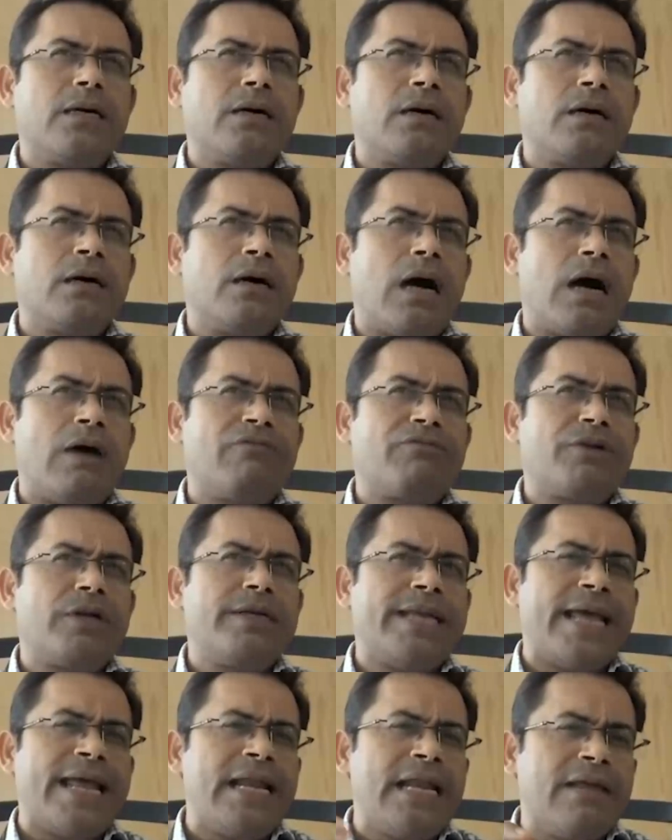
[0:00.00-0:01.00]

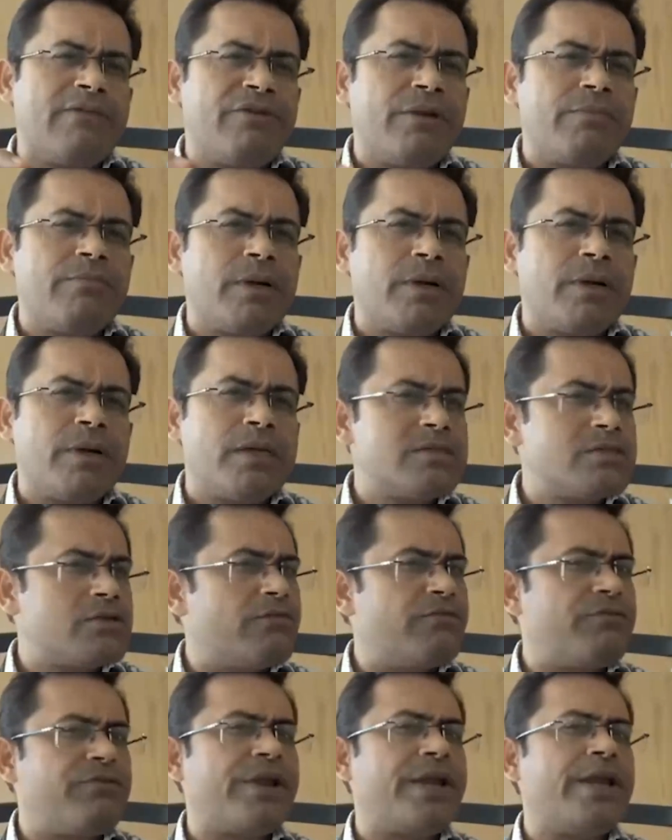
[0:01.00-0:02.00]
after 10-11 months
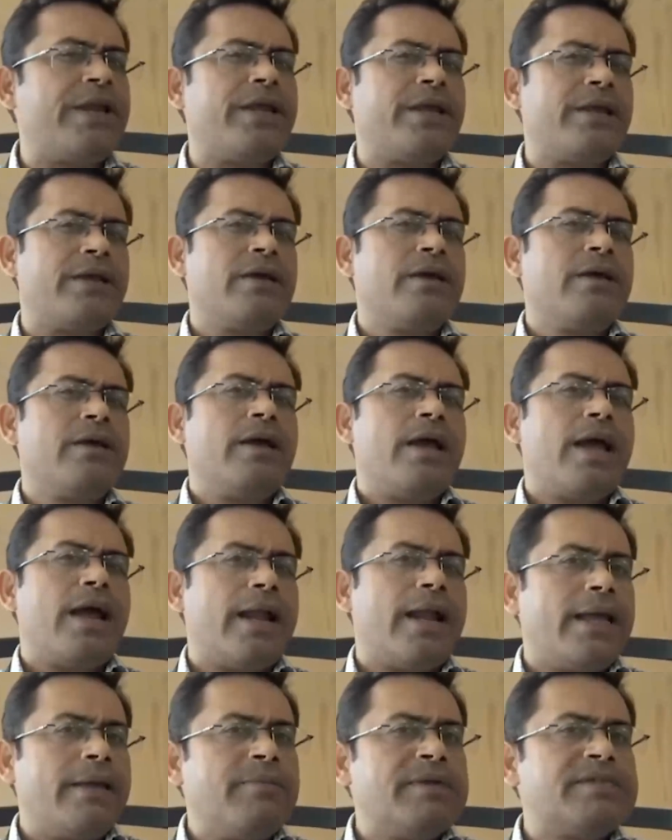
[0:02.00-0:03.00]
of training,
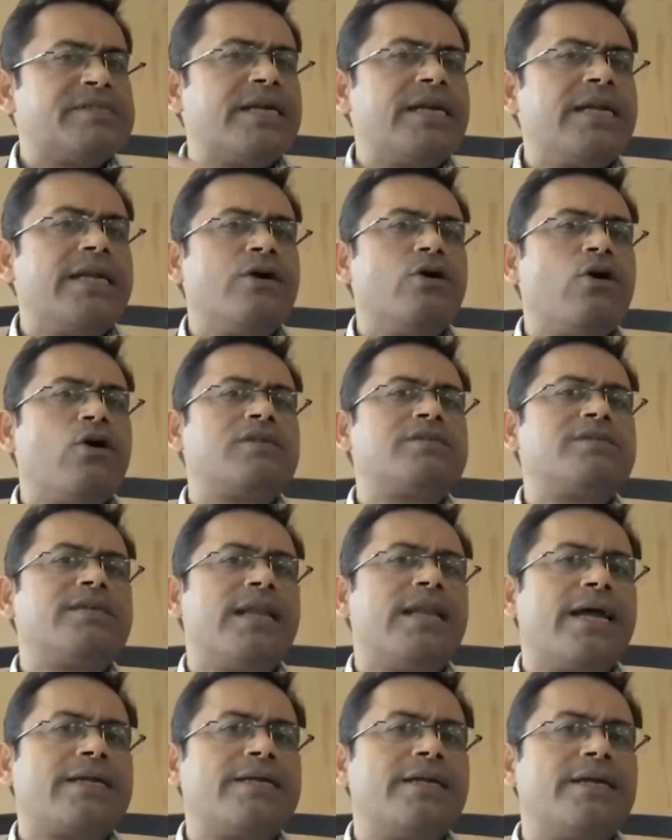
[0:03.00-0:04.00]
and I immediately got
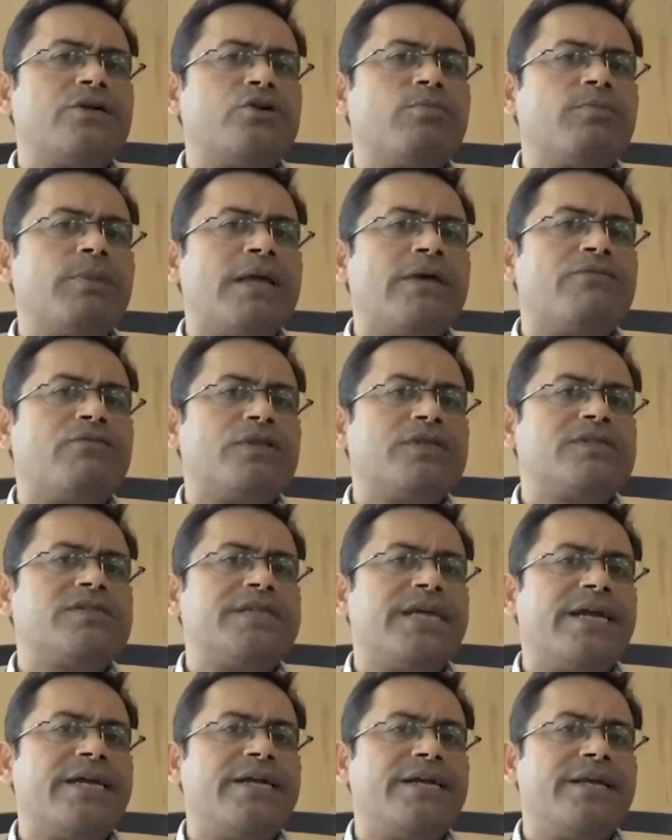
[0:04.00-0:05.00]
selected to play for the
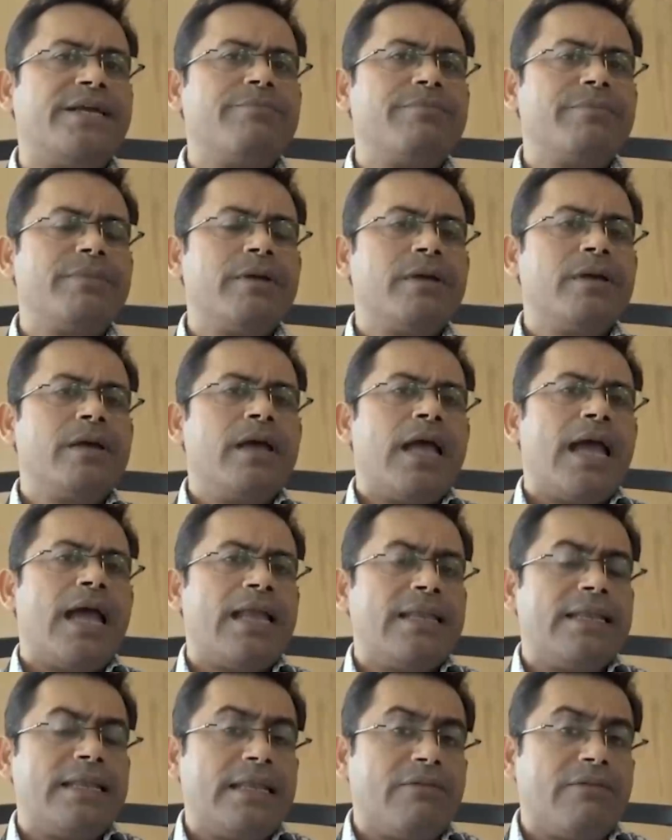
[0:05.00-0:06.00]
state team.
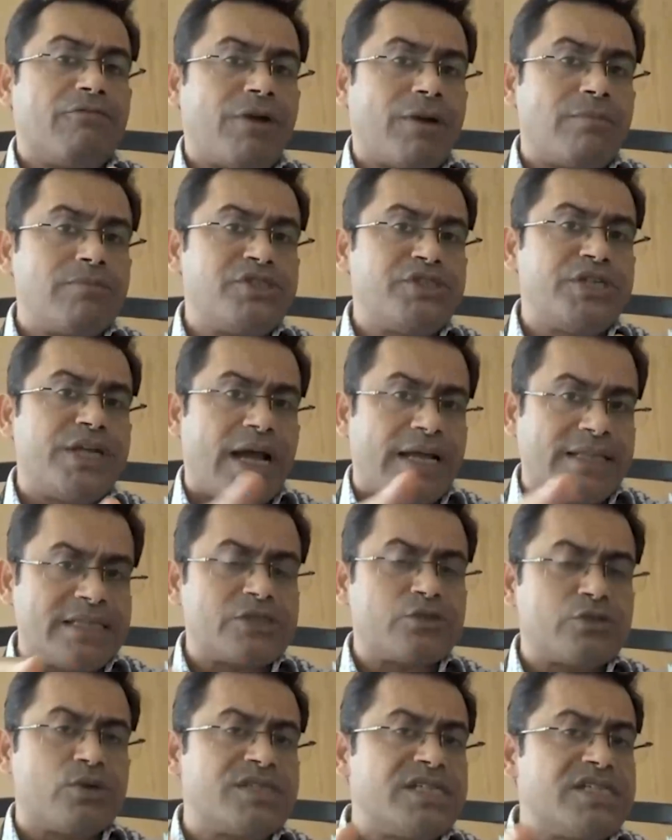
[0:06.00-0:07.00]
And from
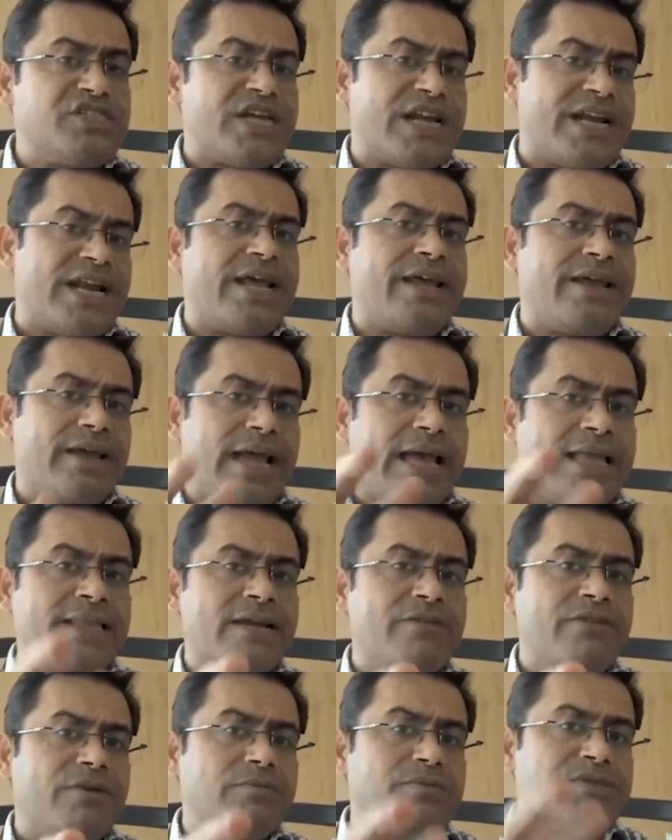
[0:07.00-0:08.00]
this was in Chennai, and
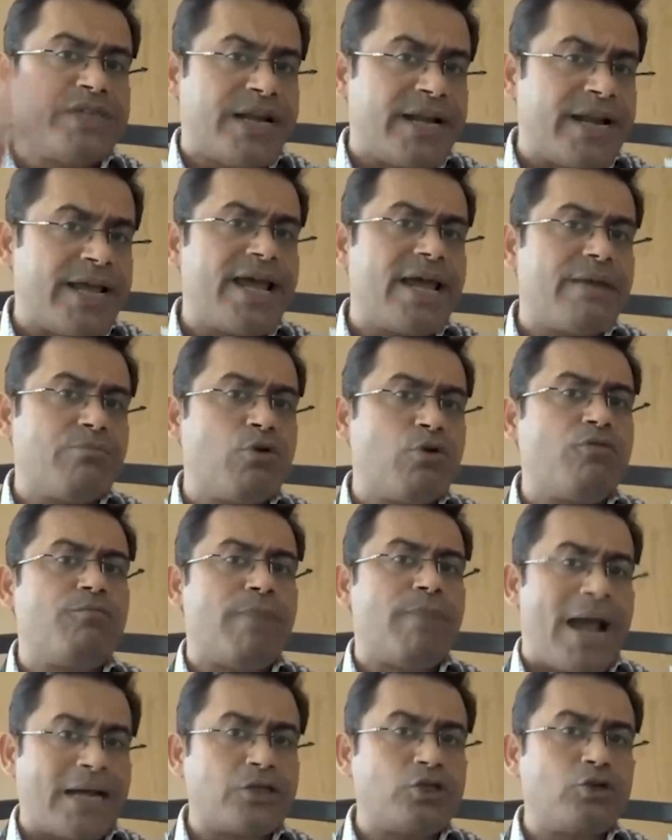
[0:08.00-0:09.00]
then from Chennai I
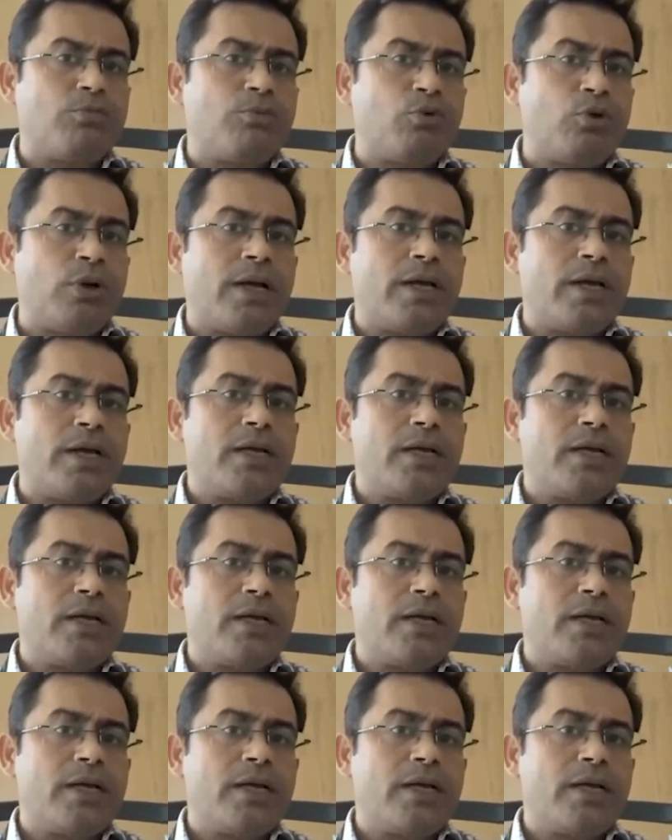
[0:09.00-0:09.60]
moved back to Pune.